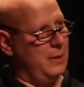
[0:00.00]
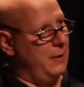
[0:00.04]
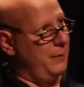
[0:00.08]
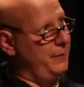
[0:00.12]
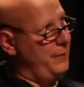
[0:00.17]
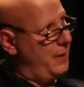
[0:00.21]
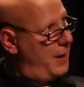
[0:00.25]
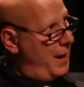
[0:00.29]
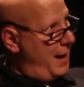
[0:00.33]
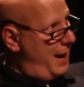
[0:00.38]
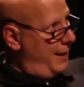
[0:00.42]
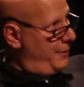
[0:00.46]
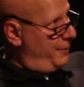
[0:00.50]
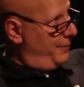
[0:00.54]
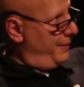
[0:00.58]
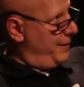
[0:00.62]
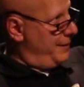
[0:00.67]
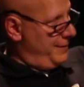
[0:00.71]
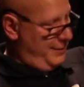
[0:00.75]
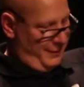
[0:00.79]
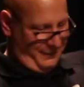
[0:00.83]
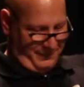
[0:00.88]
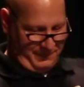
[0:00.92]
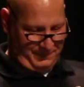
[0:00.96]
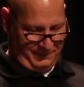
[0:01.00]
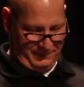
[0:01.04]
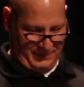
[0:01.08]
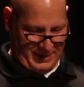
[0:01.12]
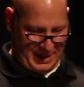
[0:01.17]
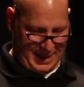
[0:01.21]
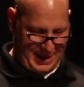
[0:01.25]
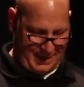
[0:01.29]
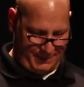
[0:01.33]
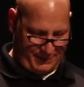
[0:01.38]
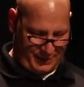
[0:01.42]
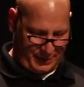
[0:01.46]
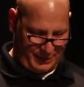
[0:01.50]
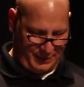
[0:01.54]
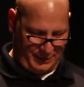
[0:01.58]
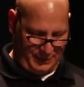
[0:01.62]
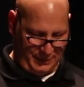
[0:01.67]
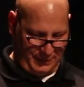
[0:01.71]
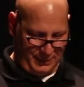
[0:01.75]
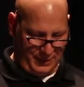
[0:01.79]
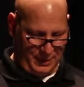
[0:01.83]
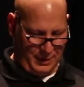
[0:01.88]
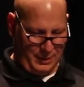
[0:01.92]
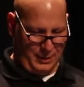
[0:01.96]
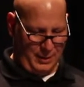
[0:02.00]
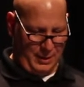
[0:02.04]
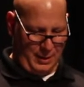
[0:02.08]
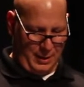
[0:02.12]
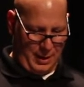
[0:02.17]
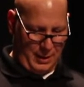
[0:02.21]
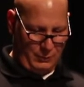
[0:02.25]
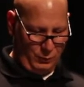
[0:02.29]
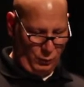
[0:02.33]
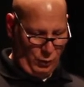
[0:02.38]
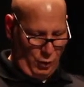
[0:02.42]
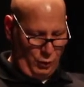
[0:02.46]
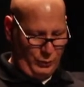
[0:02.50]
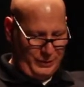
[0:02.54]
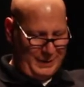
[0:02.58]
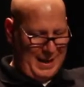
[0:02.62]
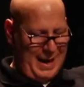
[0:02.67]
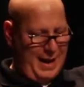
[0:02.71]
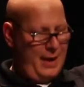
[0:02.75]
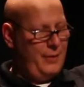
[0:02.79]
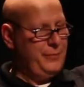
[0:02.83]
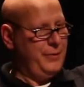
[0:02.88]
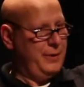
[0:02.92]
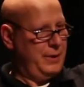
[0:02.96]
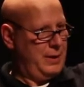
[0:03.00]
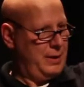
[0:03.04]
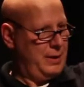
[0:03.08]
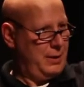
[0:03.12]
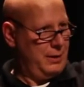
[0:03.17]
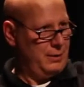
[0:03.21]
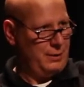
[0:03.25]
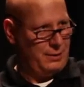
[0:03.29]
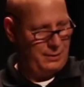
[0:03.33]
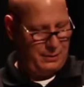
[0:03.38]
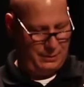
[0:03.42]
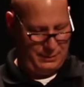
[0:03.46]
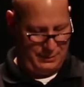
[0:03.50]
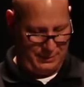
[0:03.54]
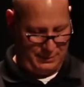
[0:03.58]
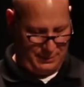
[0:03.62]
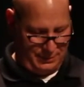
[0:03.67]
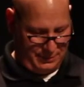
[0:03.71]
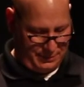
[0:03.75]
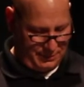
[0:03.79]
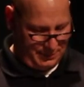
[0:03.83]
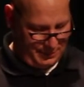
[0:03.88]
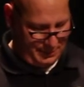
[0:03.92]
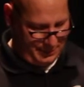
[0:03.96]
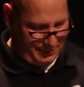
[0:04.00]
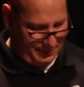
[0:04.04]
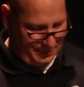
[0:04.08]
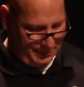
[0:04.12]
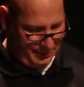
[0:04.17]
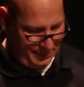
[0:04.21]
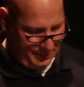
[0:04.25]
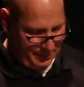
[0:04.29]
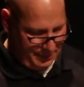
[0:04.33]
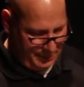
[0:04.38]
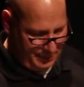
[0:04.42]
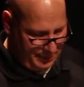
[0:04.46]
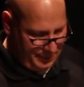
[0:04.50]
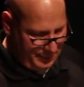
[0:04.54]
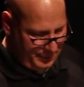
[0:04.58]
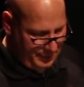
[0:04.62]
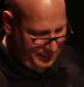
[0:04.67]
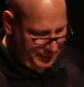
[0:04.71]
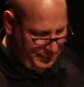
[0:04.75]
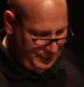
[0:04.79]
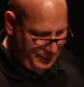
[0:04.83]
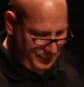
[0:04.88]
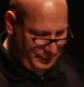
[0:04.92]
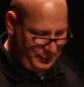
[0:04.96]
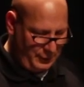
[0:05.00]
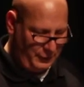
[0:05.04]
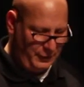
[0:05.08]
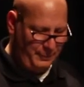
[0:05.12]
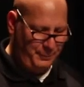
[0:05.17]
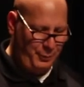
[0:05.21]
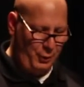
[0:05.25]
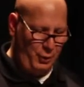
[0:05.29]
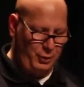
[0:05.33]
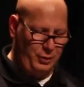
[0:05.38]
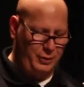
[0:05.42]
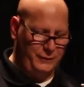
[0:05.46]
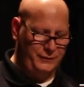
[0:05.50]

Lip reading: on the higher end of campus and rolled down the hill to the part